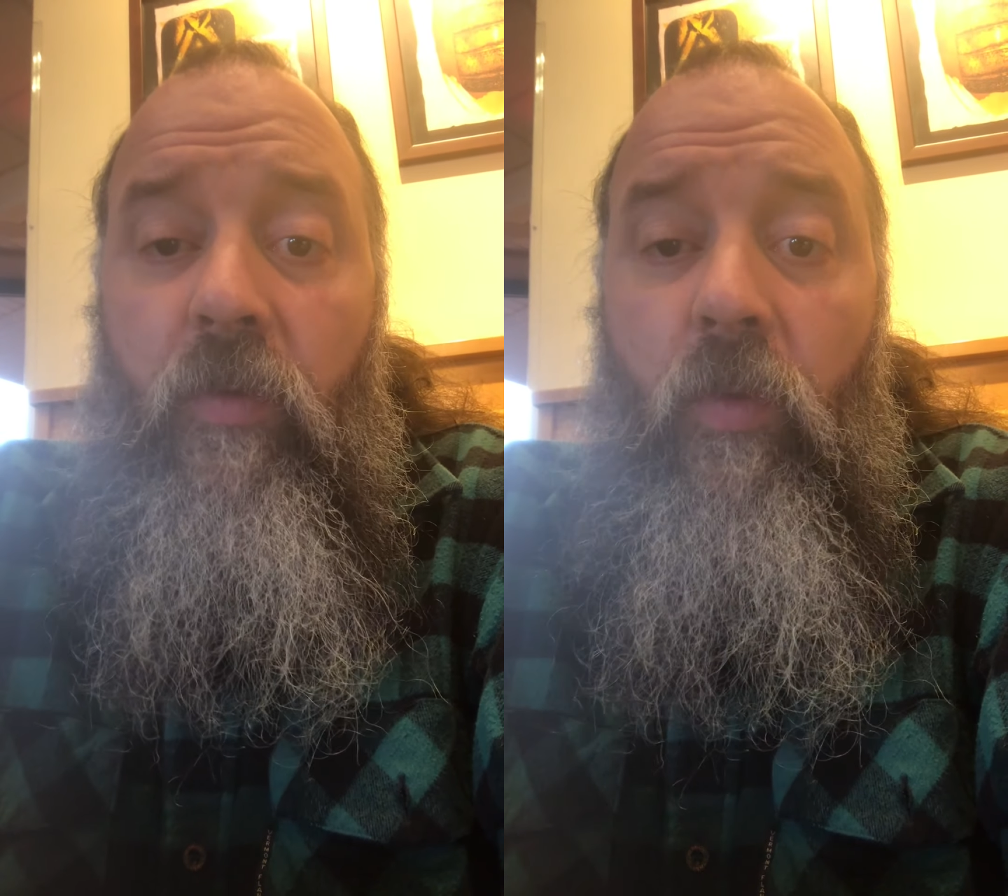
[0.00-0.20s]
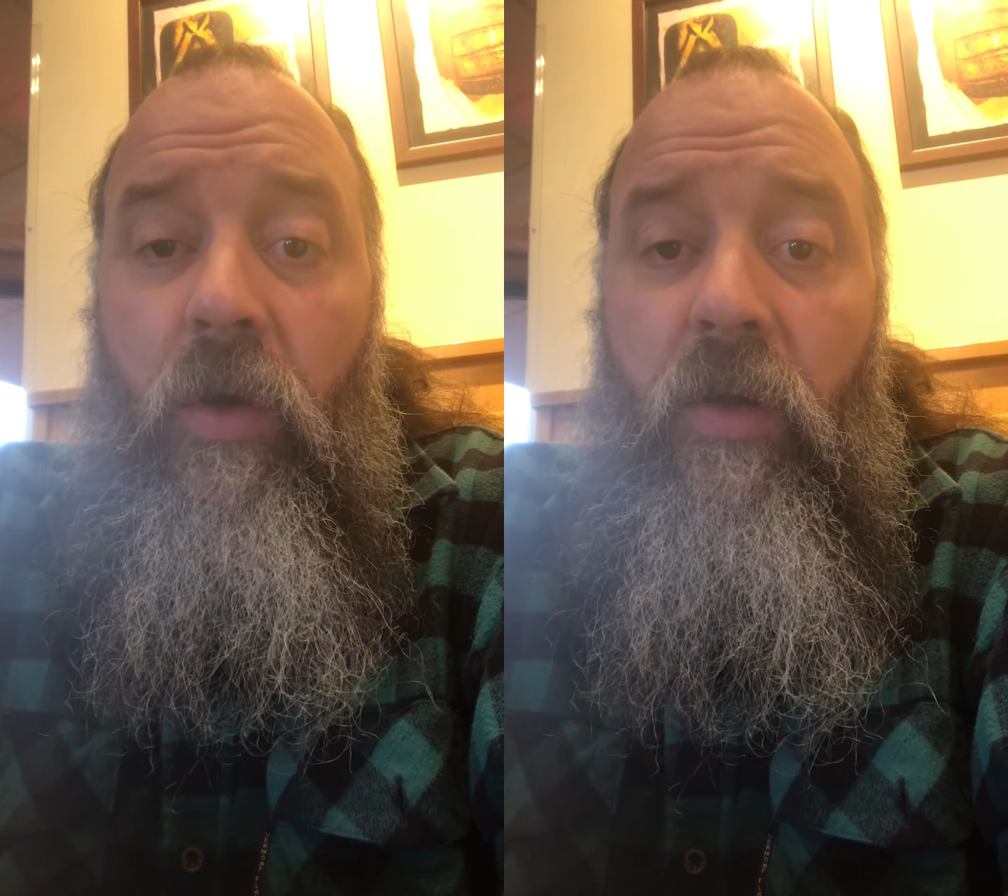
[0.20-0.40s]

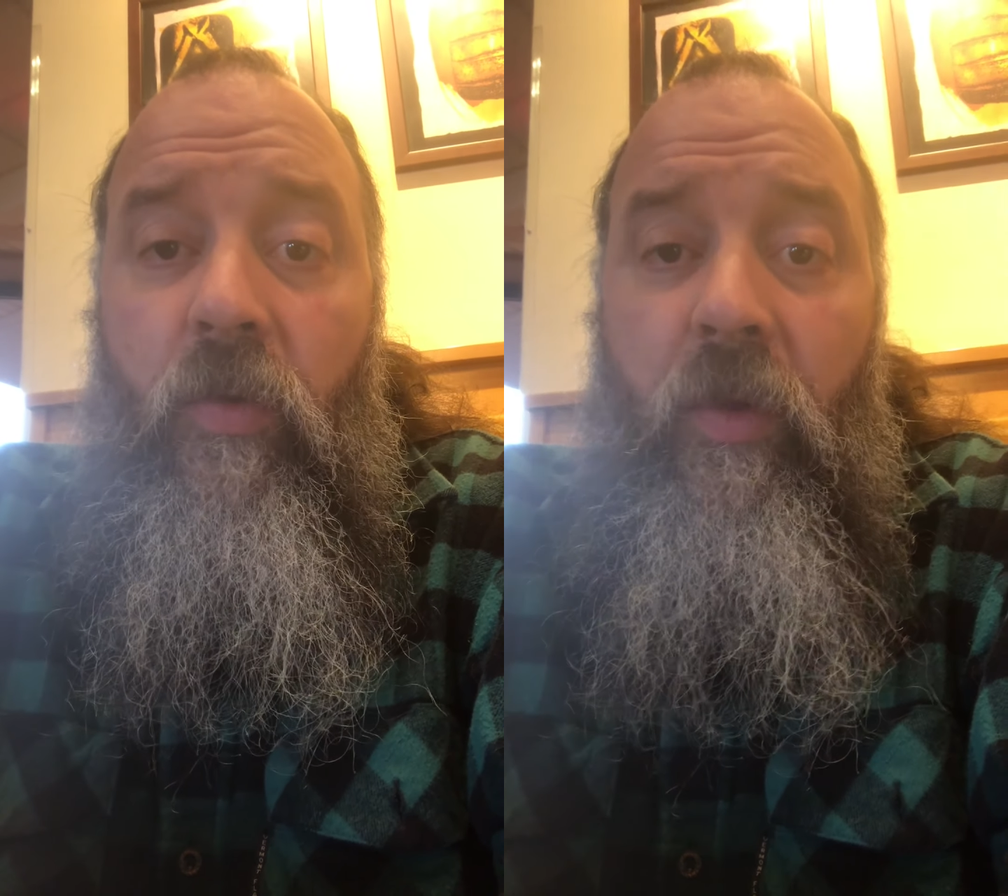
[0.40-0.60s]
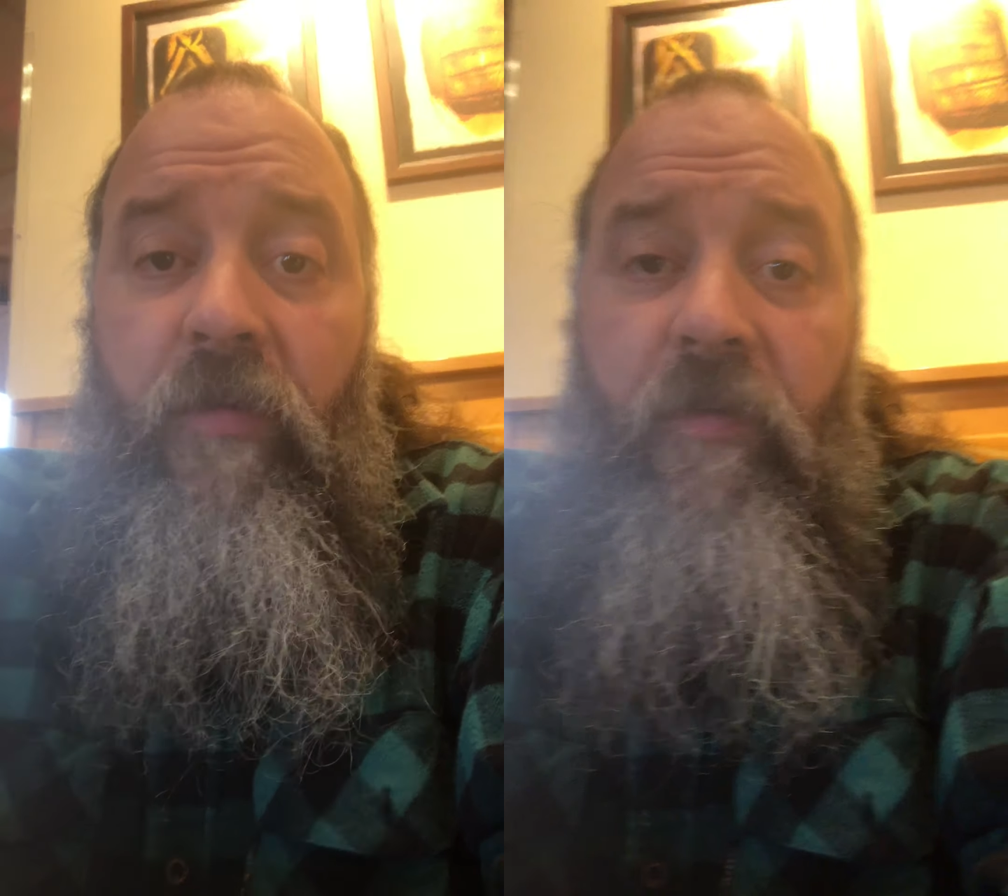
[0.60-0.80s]

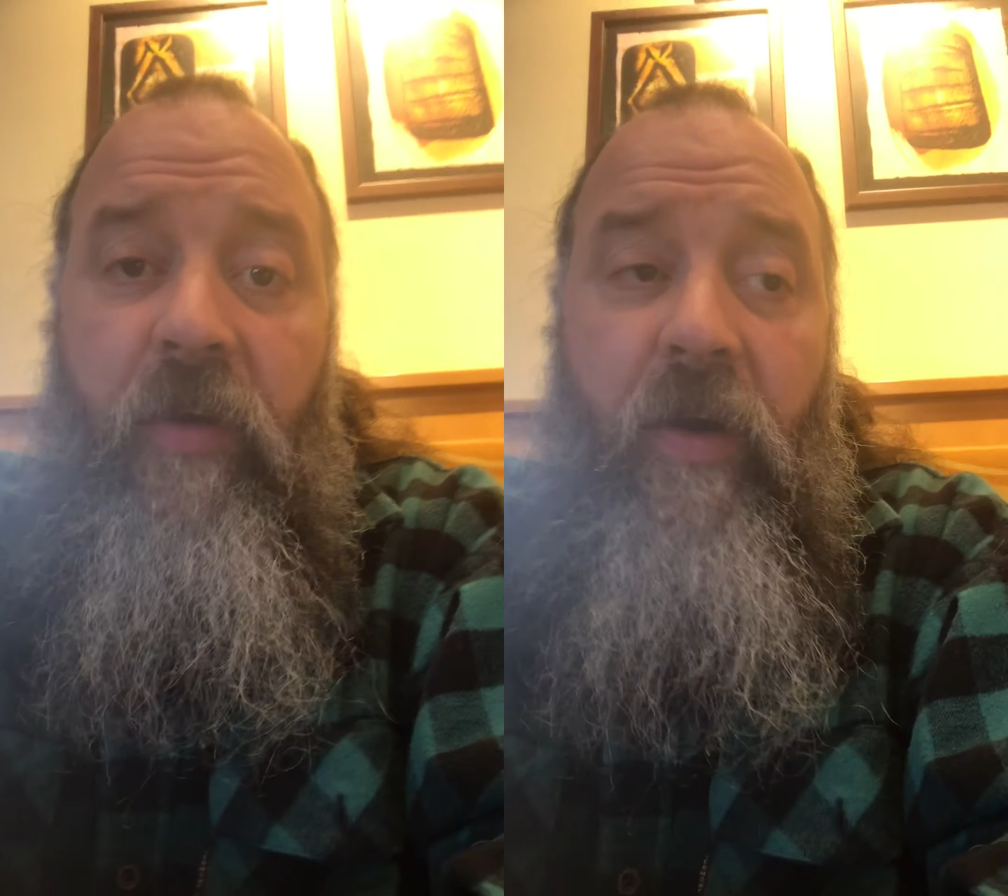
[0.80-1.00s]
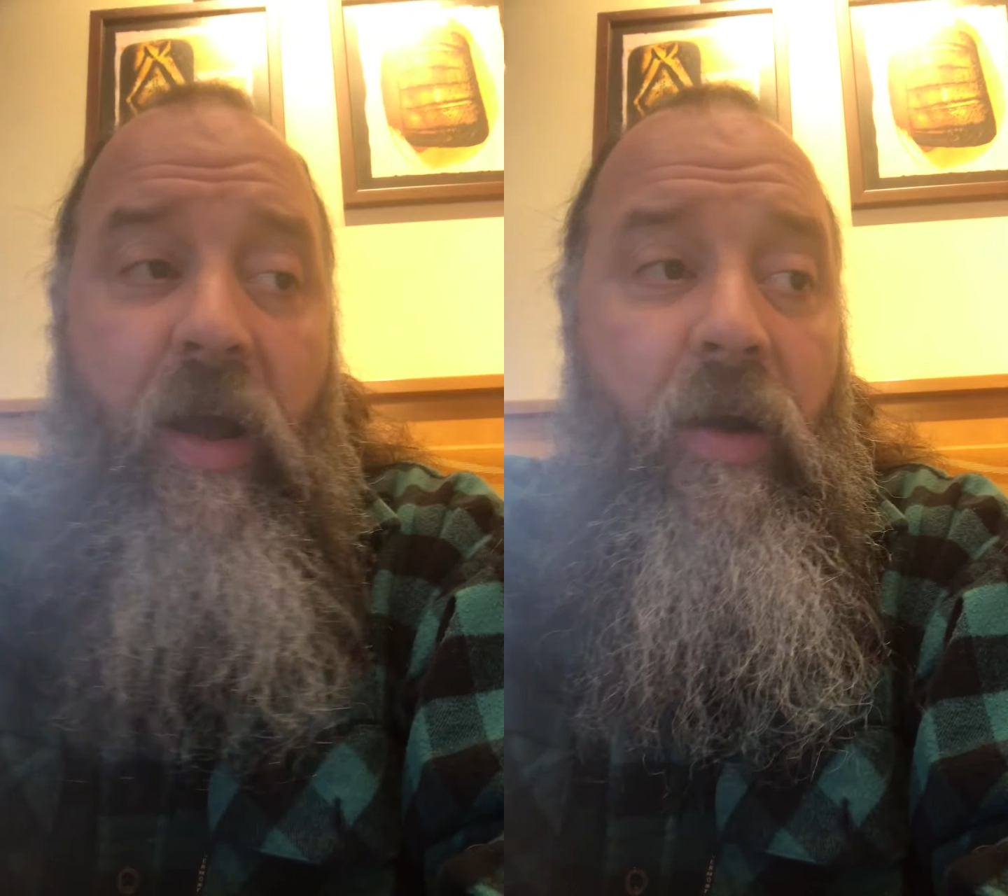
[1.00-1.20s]
One, we
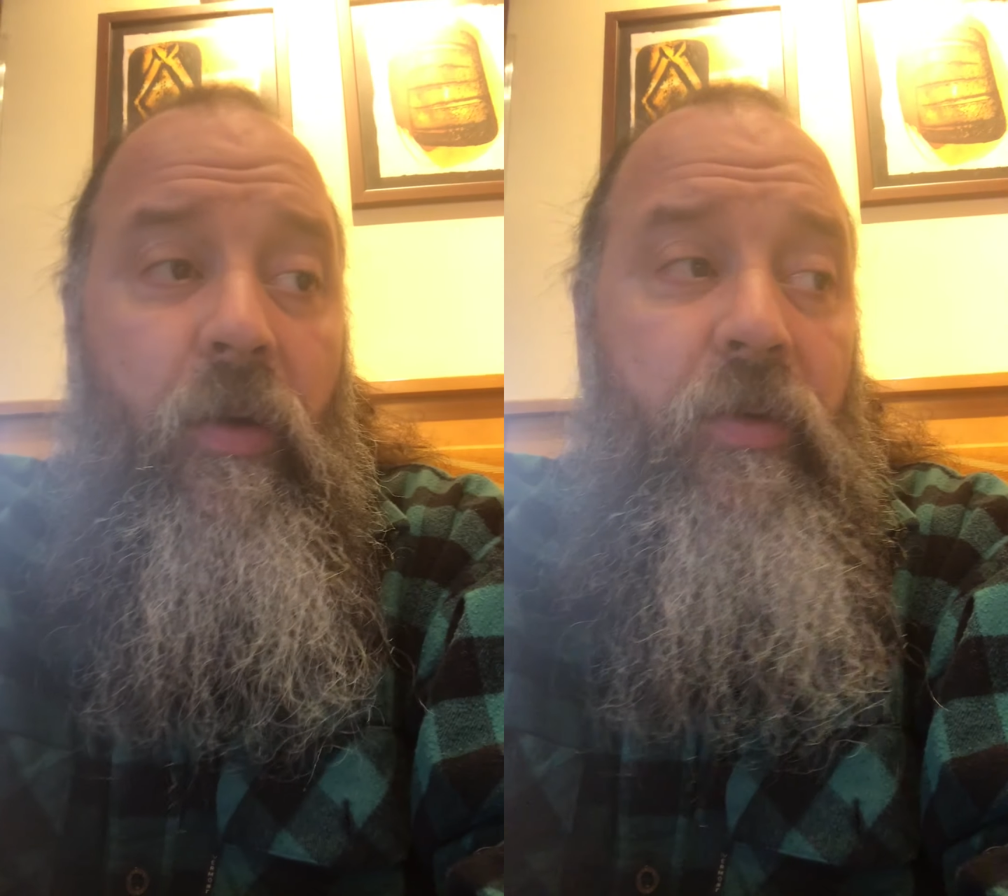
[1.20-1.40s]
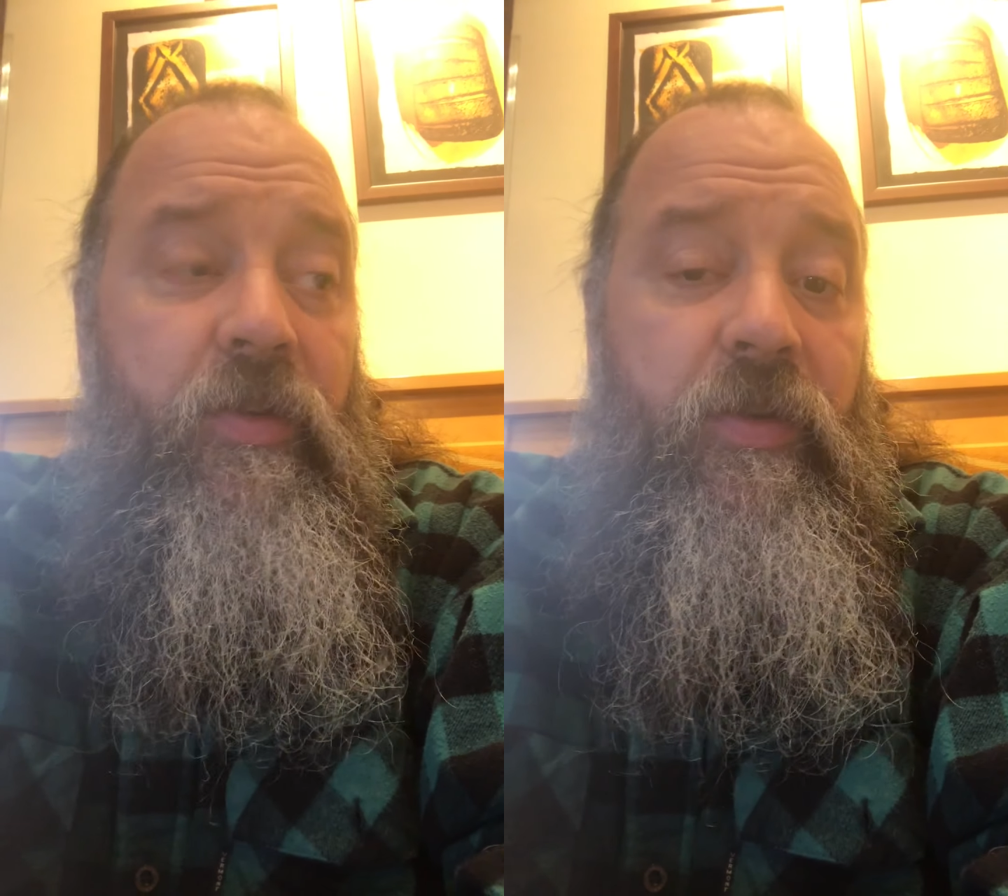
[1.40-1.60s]
figured
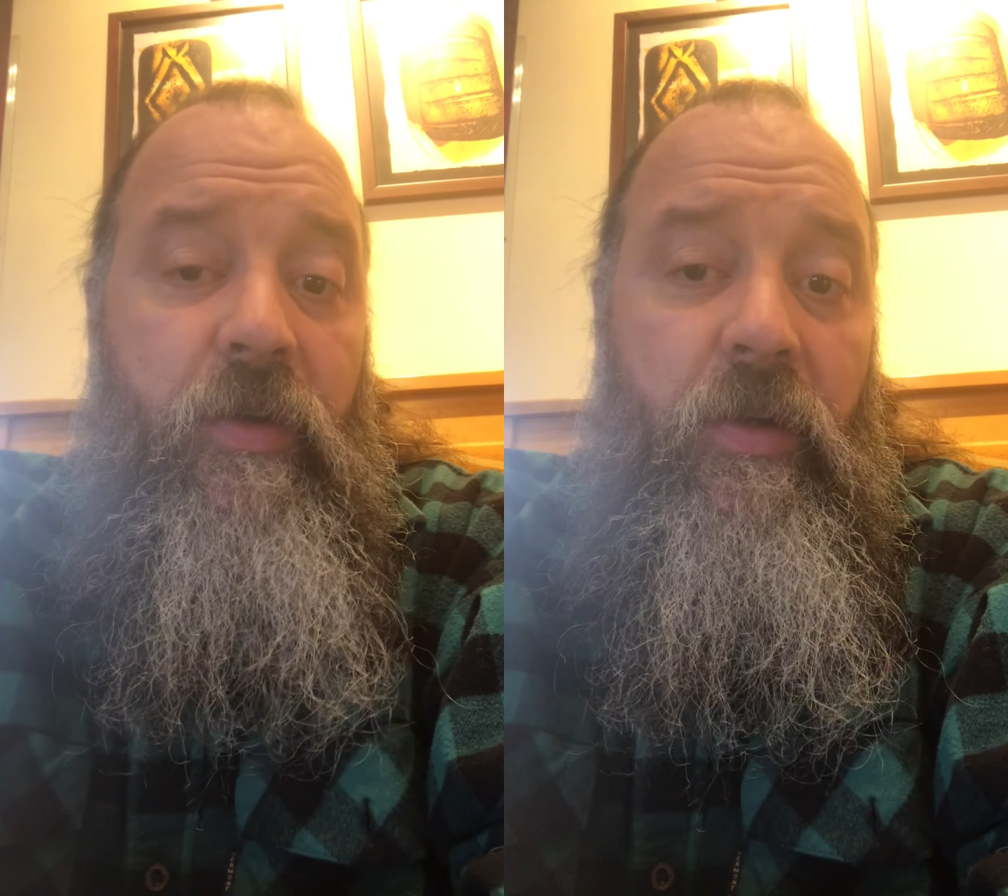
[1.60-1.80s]
out